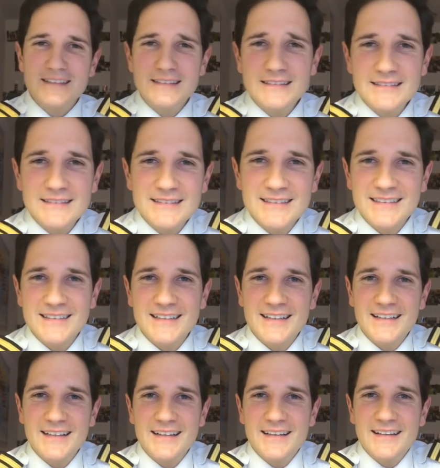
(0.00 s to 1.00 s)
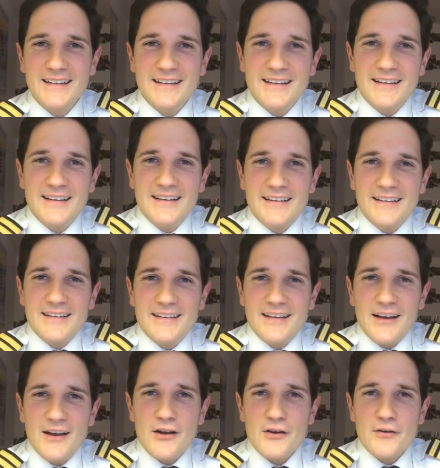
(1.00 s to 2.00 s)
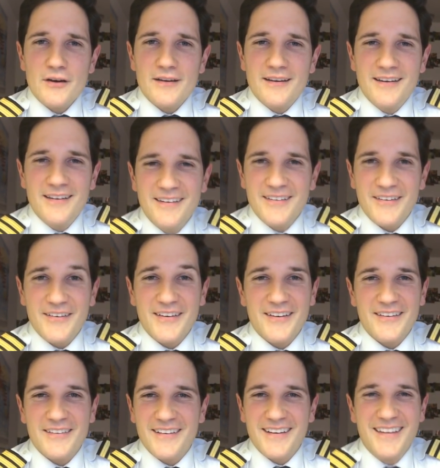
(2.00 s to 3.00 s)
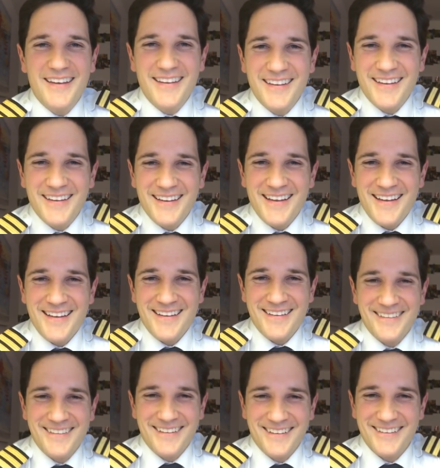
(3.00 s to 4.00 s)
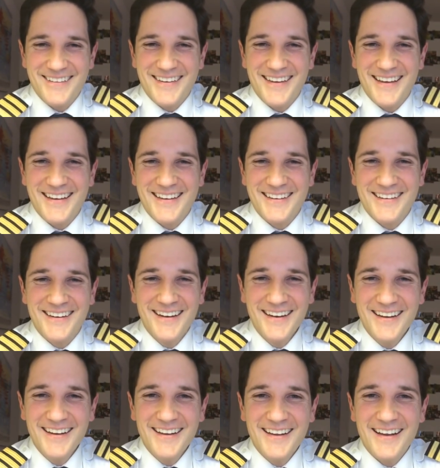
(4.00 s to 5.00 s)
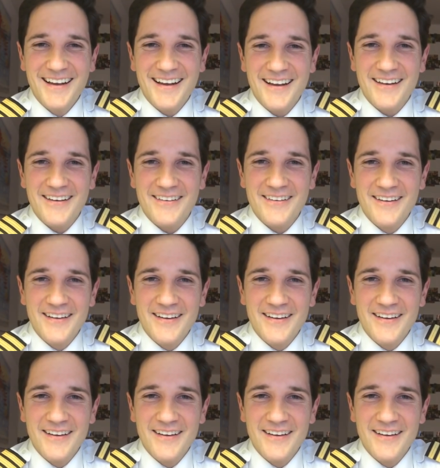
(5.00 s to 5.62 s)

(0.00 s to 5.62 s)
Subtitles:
Ugh. Oh, great. No, I can't. Okay, good. Hang on.